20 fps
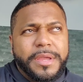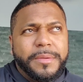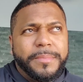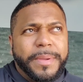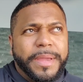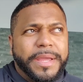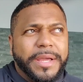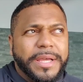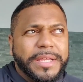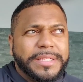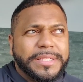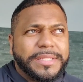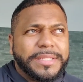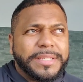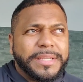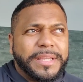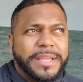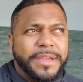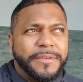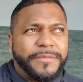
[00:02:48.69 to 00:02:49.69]
Because
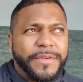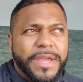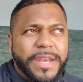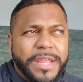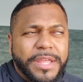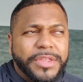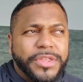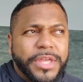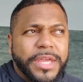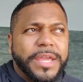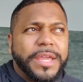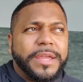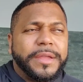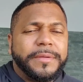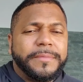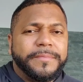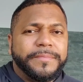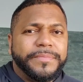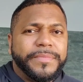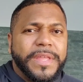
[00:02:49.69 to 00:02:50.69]
if
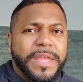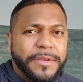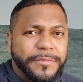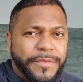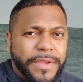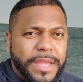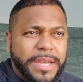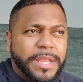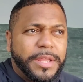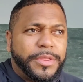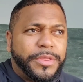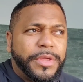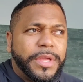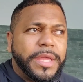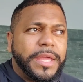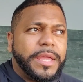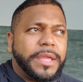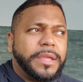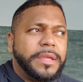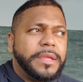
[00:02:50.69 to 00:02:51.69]

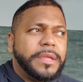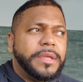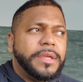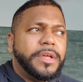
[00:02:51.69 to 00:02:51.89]
anything,